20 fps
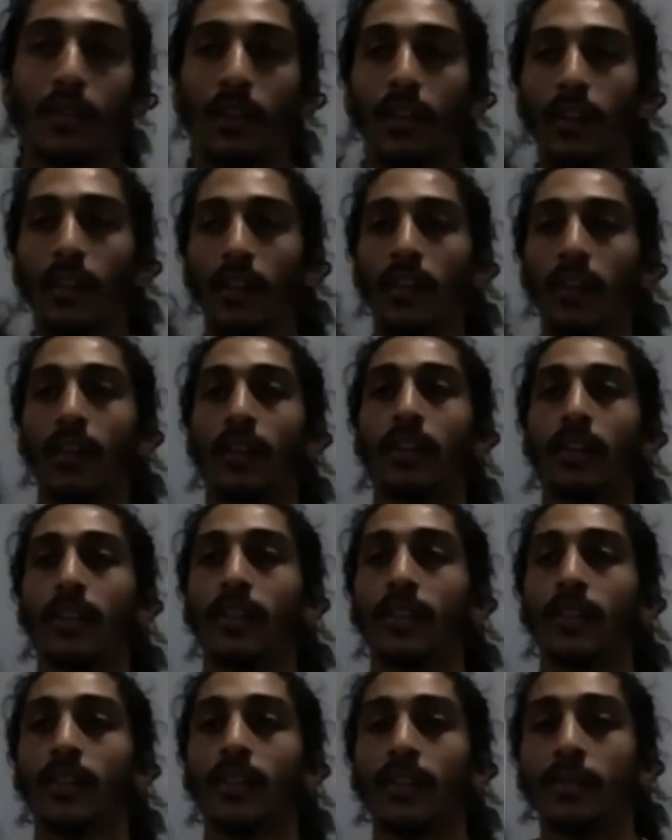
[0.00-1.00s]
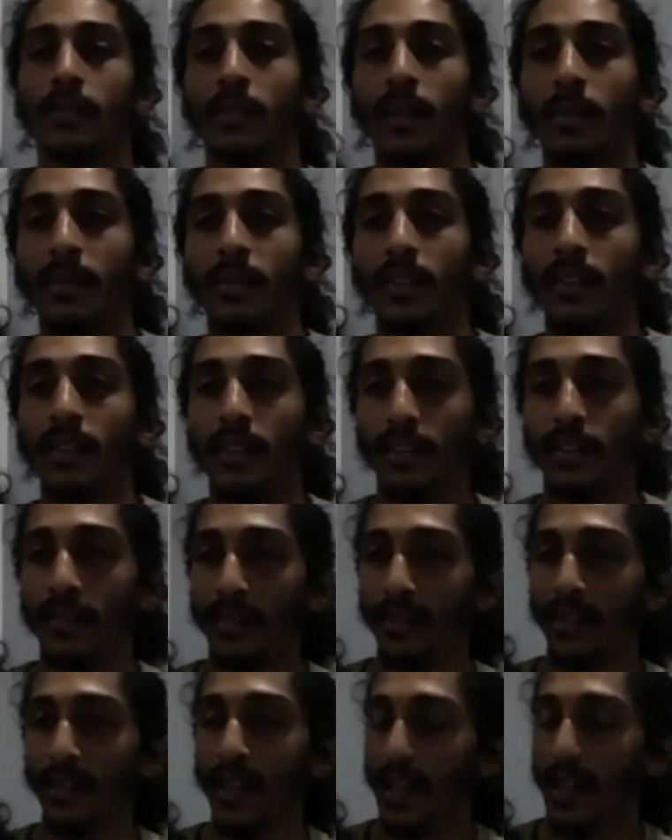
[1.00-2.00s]
Yeah. This baby.
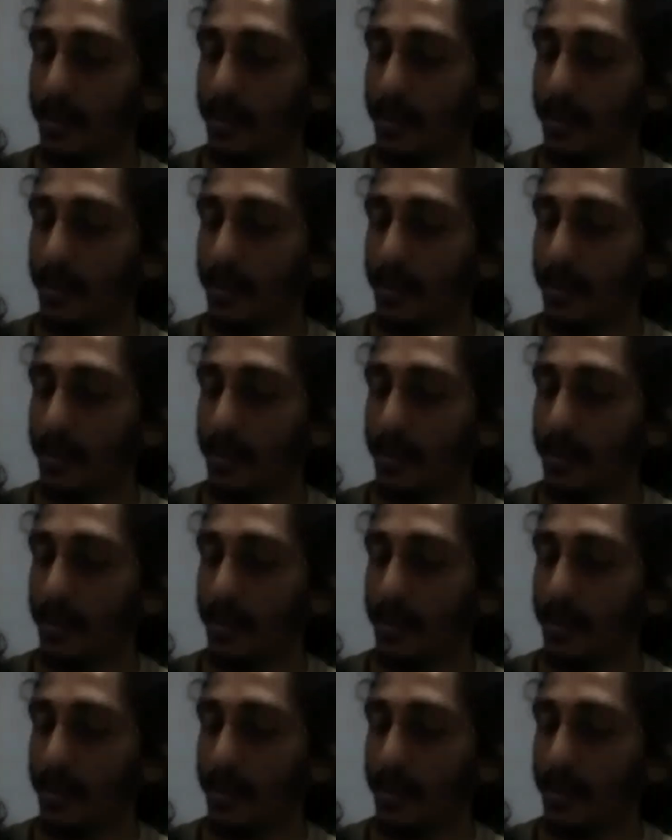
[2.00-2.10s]
So yeah.